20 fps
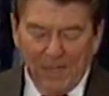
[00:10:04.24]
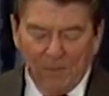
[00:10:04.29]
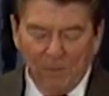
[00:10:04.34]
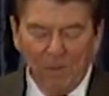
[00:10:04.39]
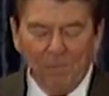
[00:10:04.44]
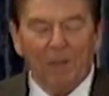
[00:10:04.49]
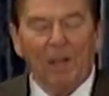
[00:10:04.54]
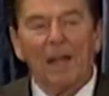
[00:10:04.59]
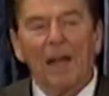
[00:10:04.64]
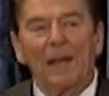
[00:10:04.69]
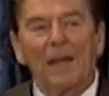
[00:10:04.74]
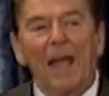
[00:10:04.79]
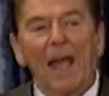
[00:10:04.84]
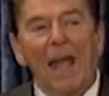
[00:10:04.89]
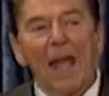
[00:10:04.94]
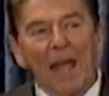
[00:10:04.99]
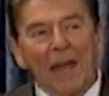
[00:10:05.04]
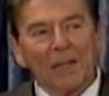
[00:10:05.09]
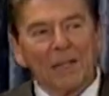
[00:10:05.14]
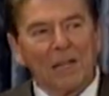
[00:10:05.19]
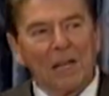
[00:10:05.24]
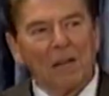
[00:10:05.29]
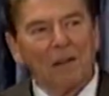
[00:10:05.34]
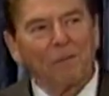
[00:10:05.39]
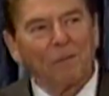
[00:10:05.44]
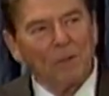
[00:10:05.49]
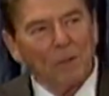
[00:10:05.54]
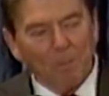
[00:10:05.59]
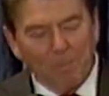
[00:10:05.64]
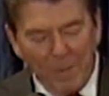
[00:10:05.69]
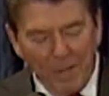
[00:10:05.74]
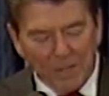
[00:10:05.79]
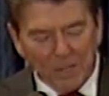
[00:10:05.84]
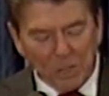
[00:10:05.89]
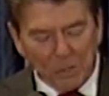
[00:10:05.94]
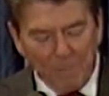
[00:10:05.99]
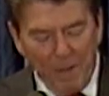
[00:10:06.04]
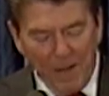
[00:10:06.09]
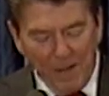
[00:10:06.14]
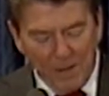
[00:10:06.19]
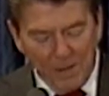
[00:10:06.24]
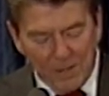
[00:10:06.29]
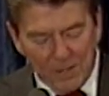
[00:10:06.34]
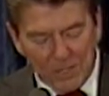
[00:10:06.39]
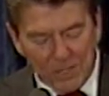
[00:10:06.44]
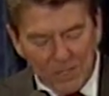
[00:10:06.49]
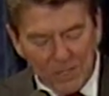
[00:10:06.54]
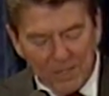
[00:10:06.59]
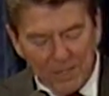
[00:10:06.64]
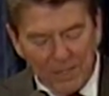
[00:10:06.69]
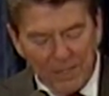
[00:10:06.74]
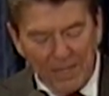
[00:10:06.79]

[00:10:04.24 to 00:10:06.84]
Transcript: We've begun to handcuff the big spenders